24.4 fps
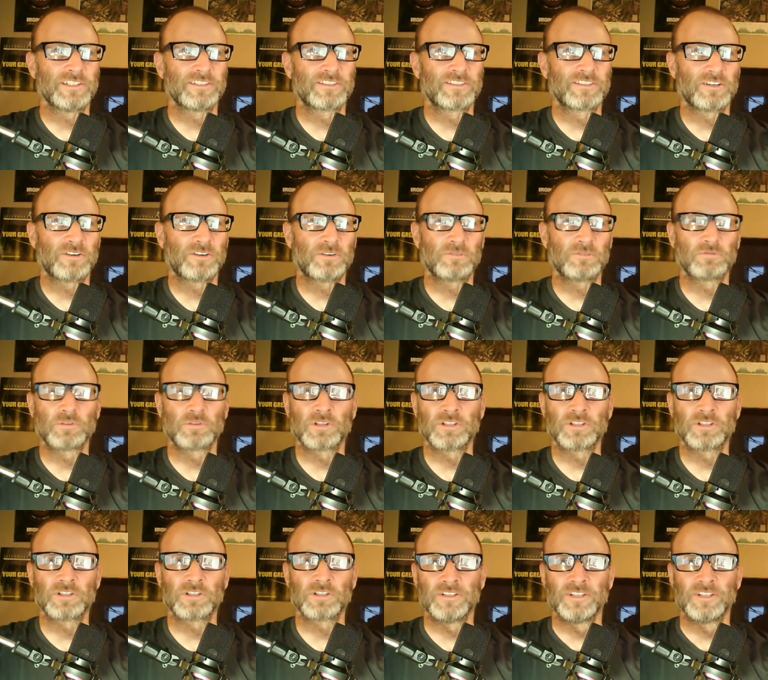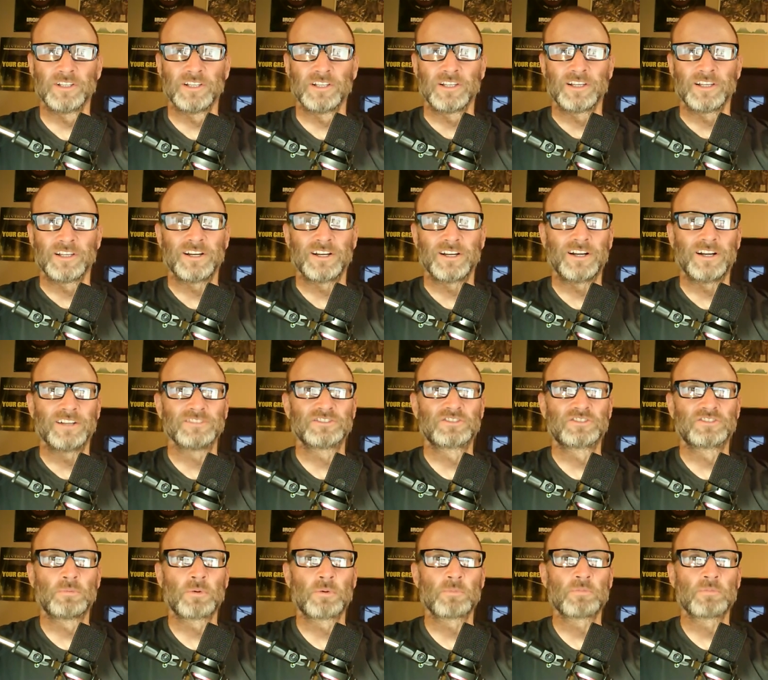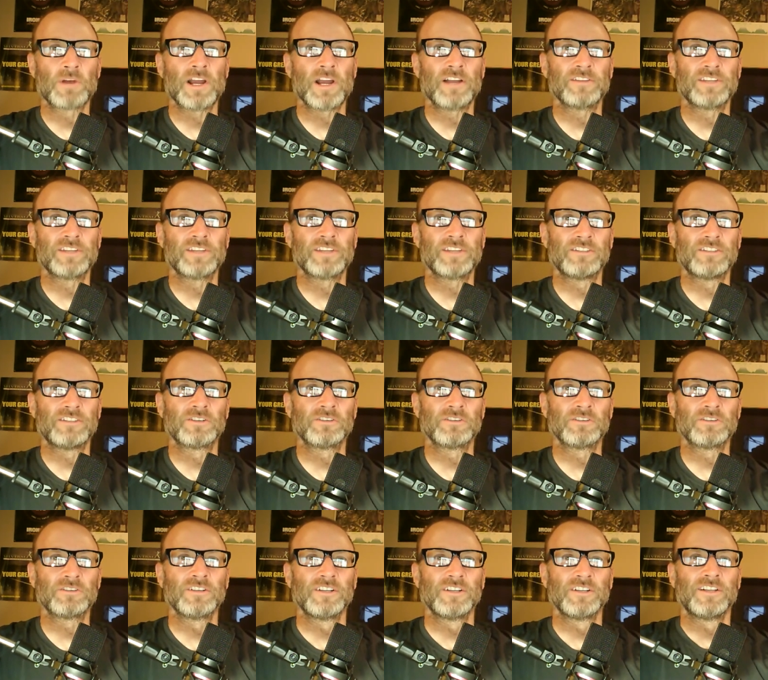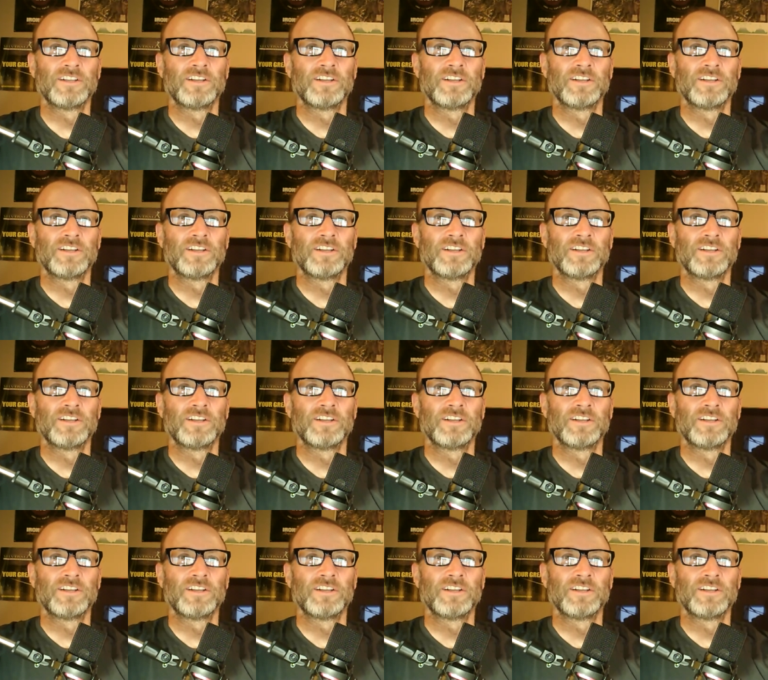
And so really super proud that you're